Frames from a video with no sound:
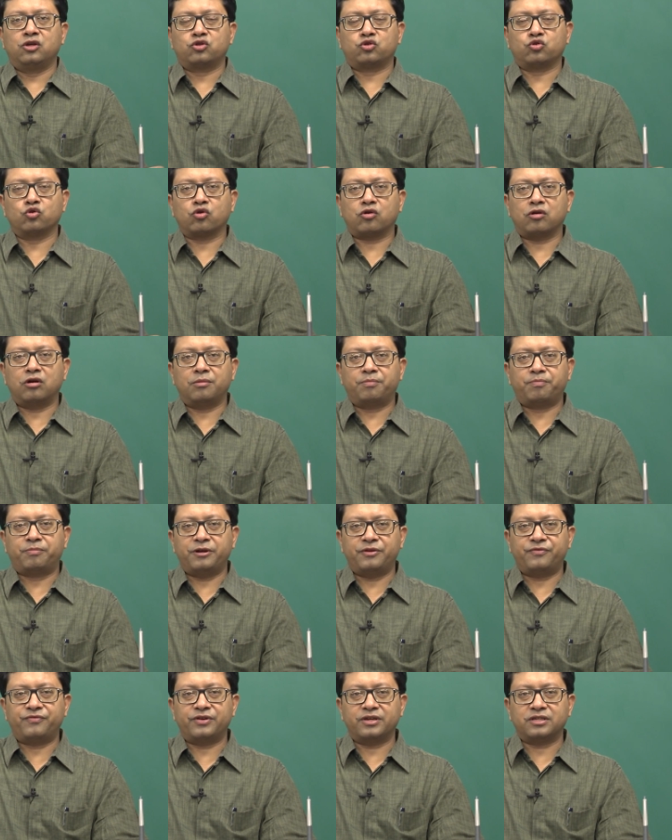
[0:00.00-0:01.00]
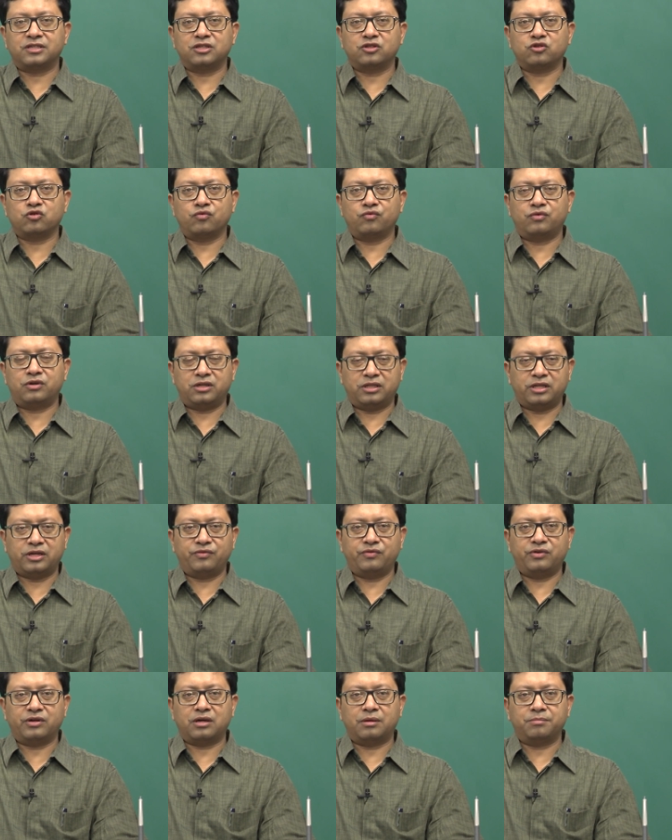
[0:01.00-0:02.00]
so called preface is over,
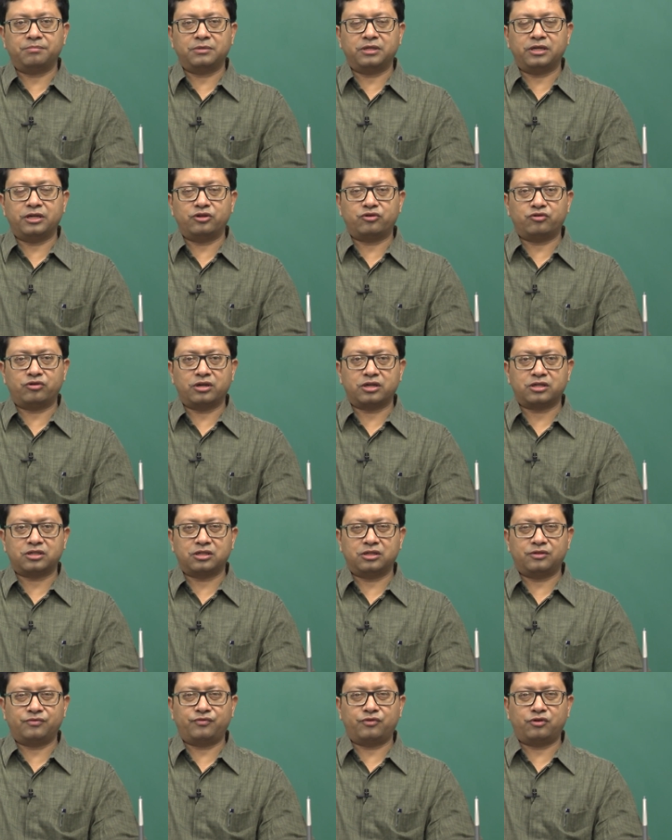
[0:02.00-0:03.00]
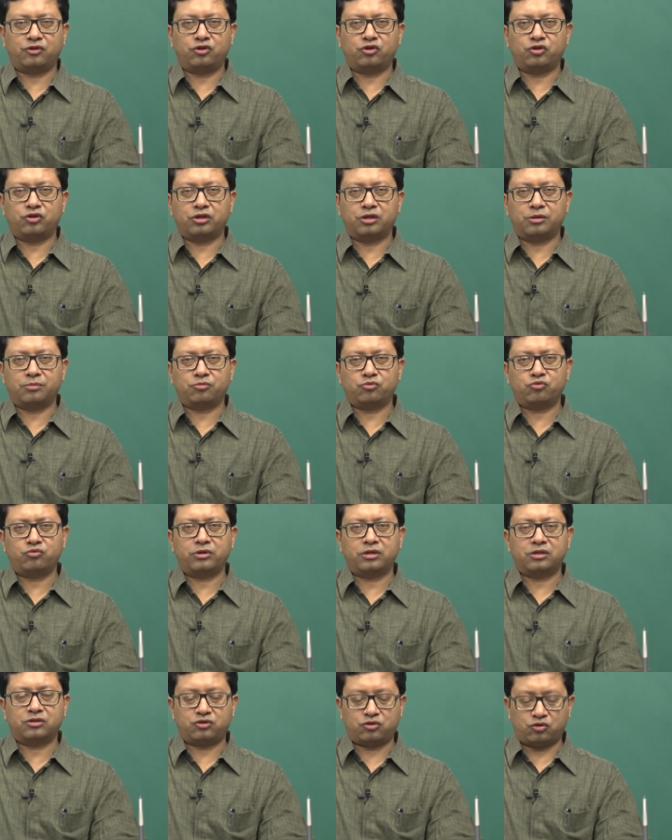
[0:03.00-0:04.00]
then will come the introduction for
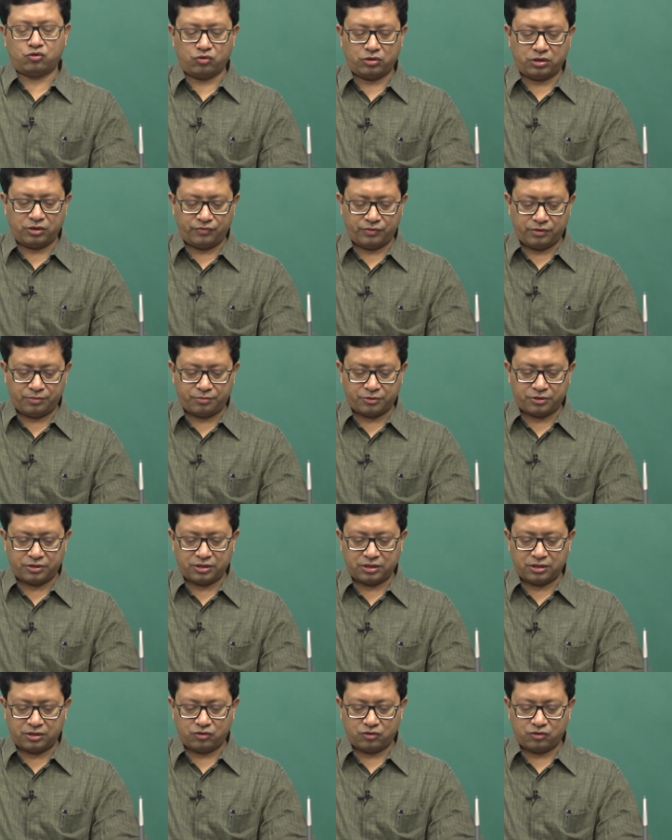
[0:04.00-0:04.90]
TQM2, and slowly we will proceed.